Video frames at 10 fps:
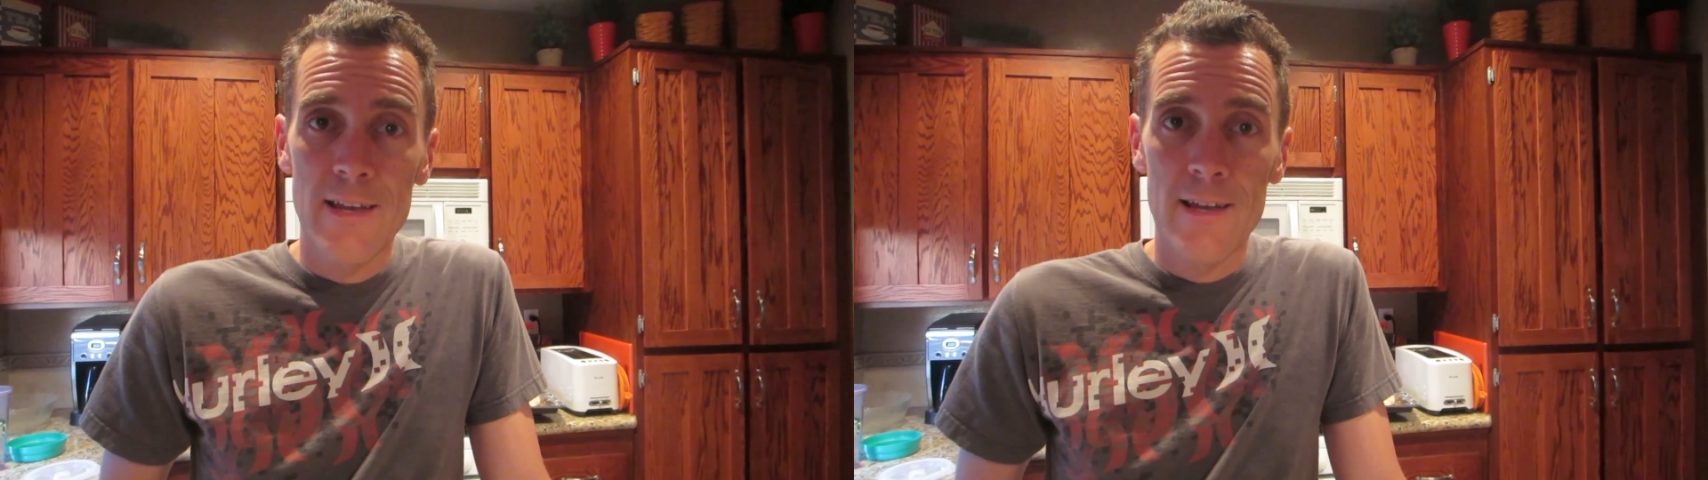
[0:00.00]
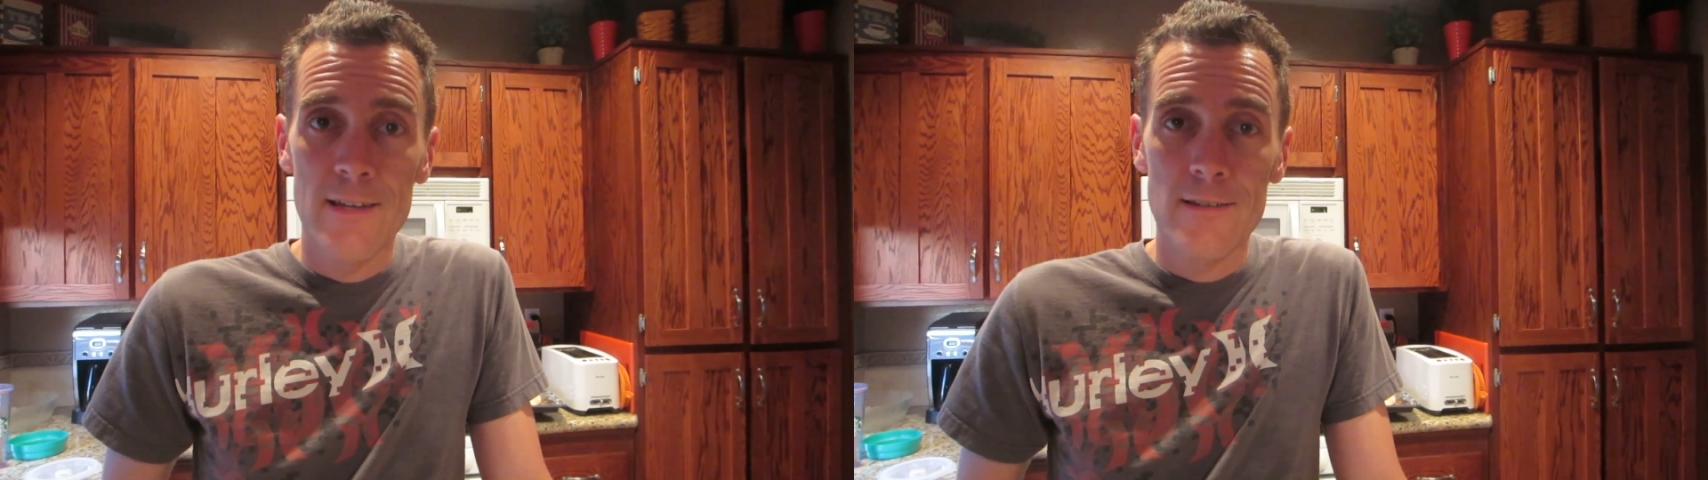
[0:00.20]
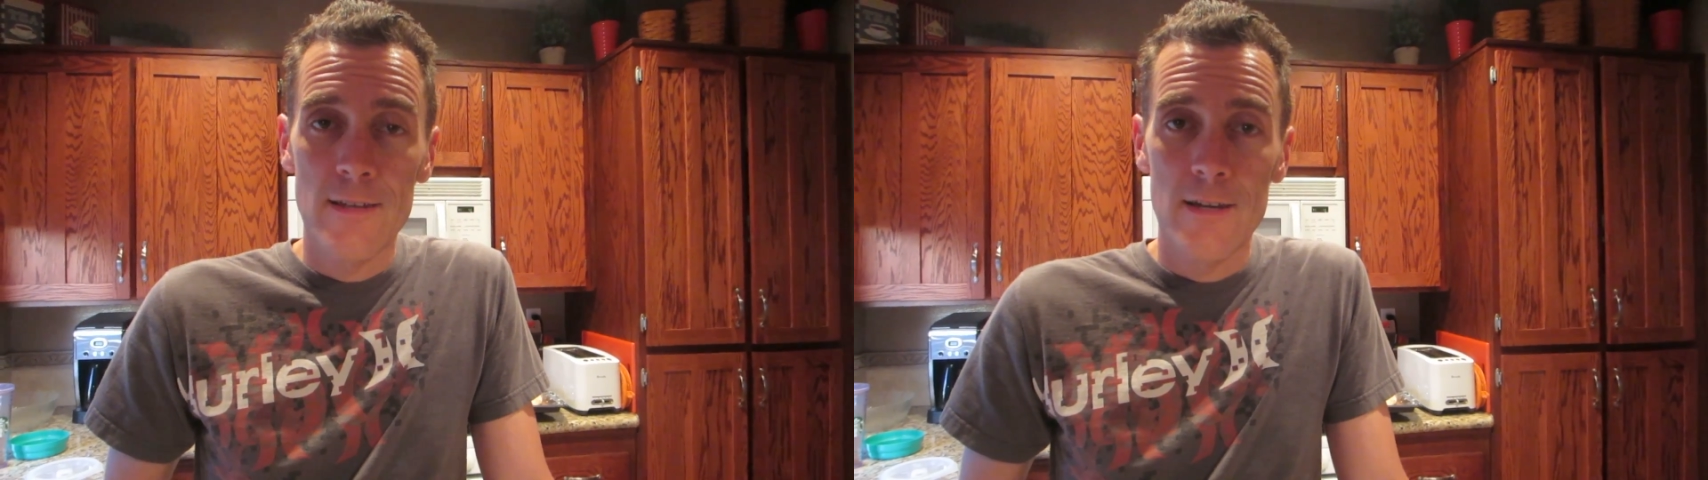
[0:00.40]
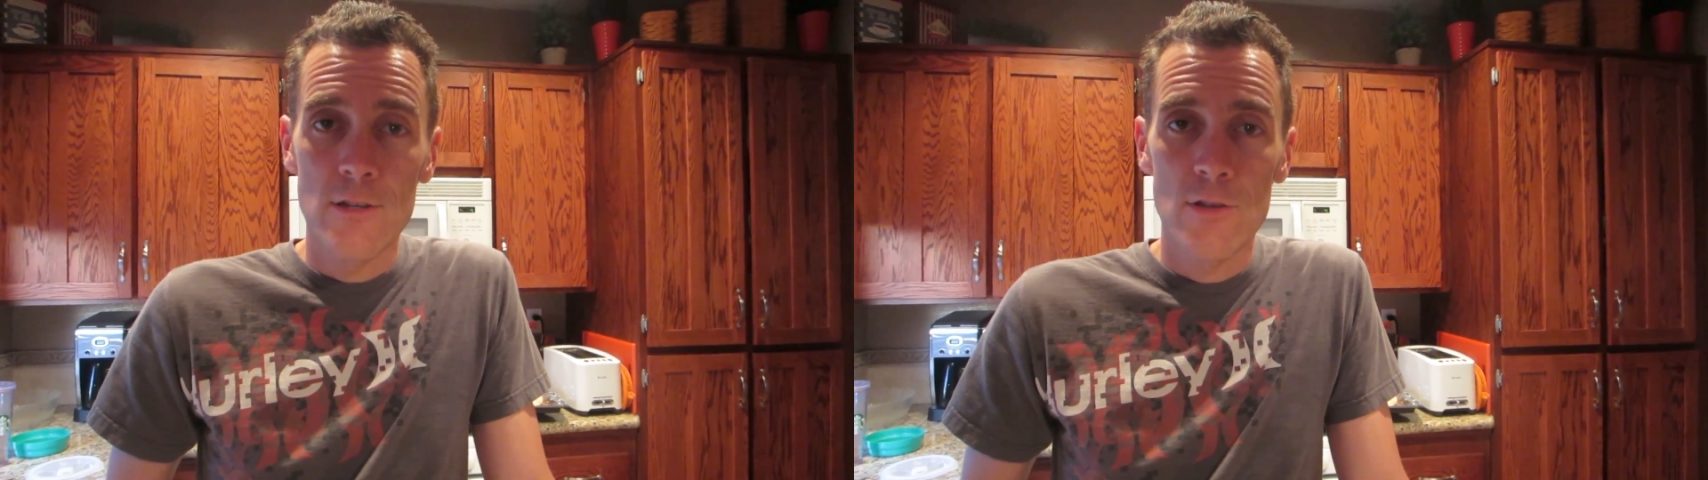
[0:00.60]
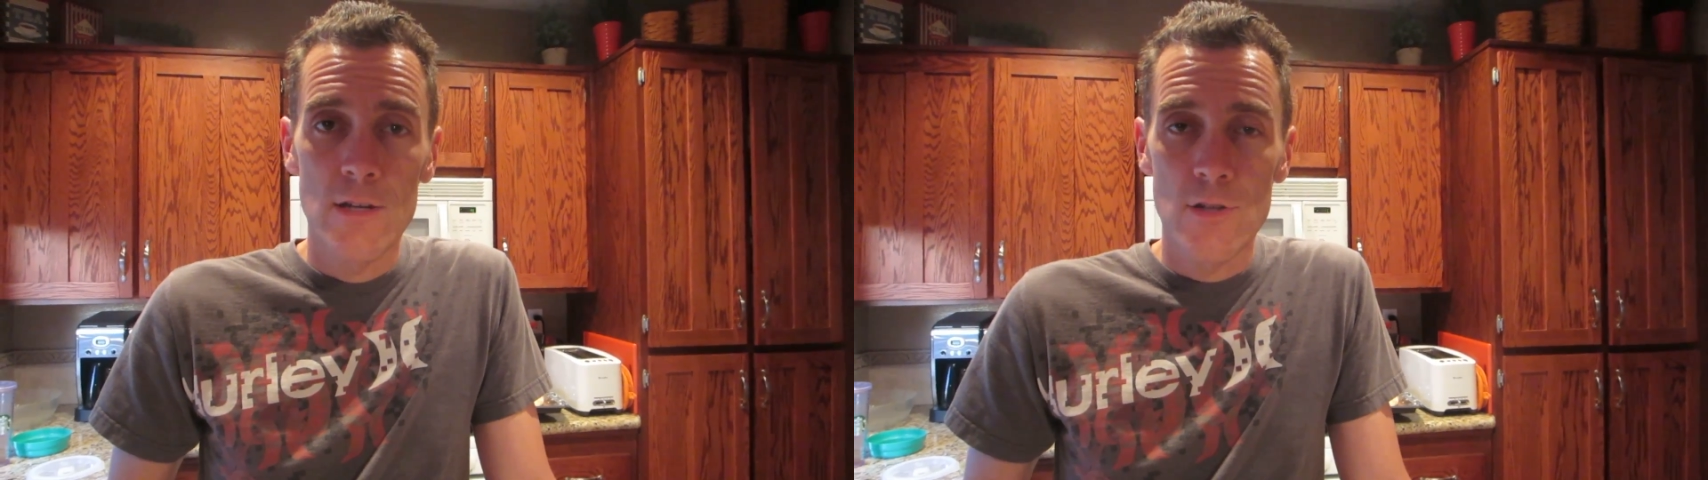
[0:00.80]

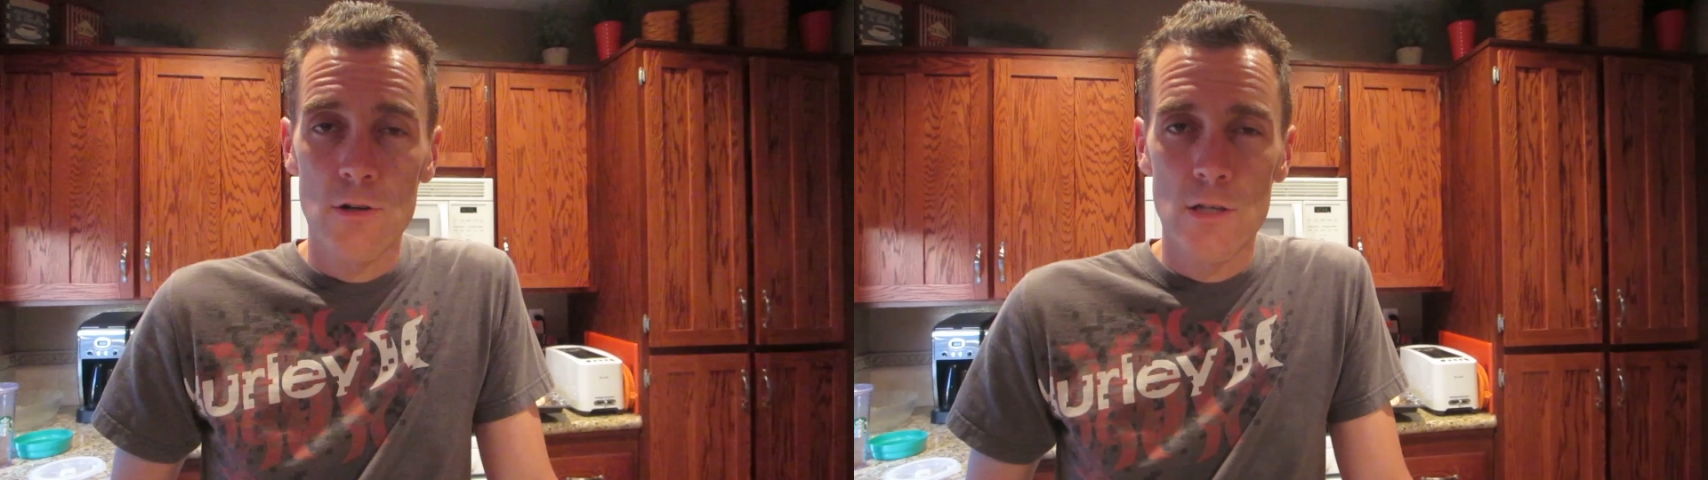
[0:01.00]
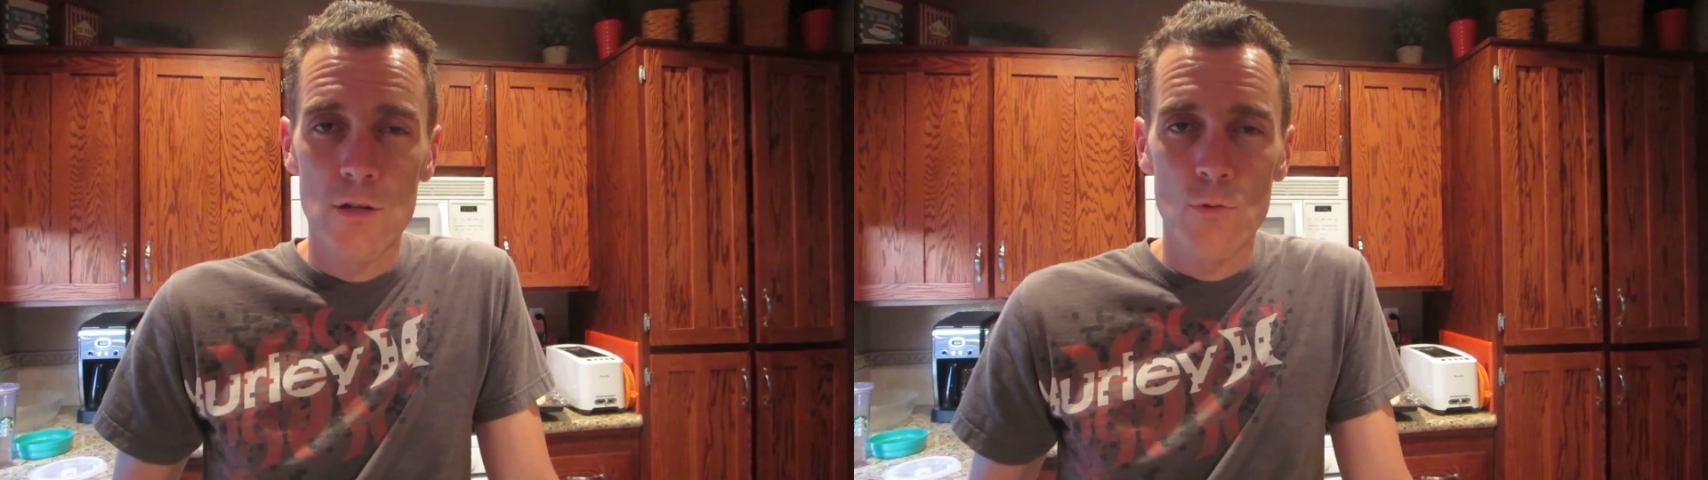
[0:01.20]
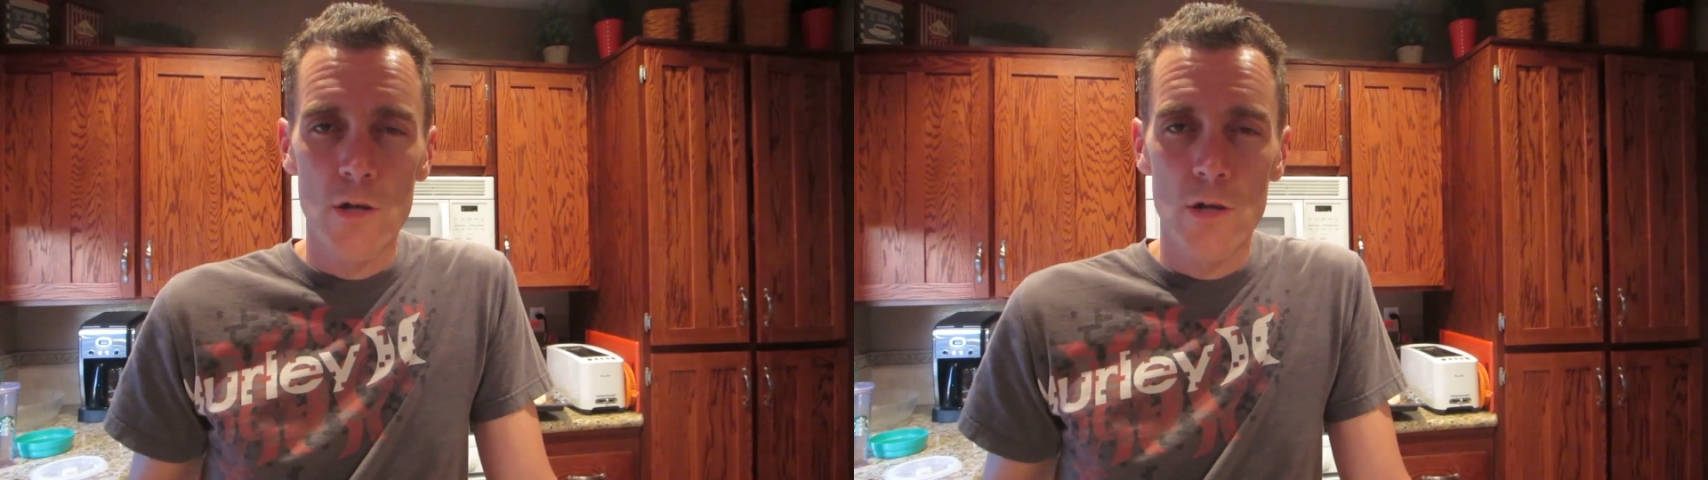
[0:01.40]
And you guys already know